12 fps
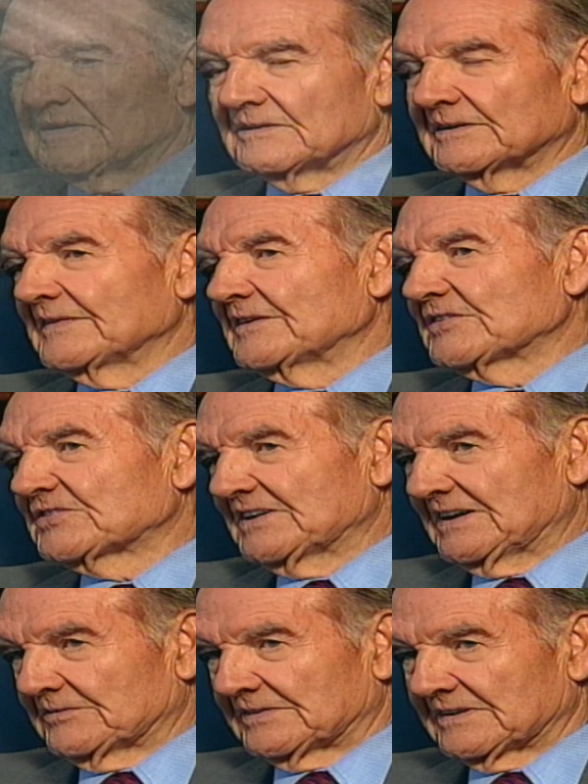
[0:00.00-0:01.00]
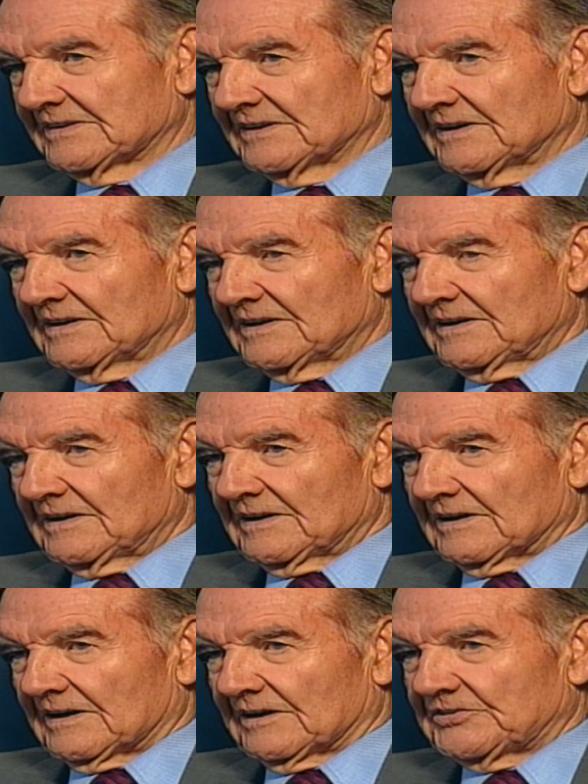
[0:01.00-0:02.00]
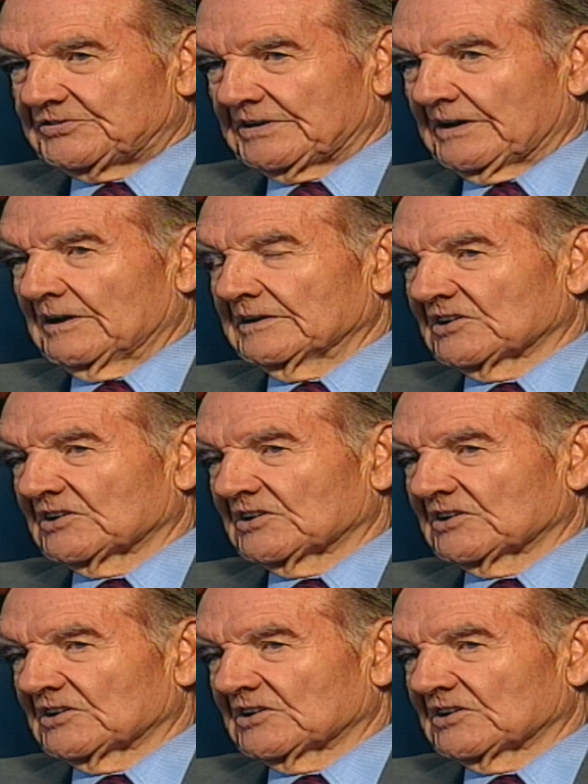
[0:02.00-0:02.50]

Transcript: On the seventh, a shell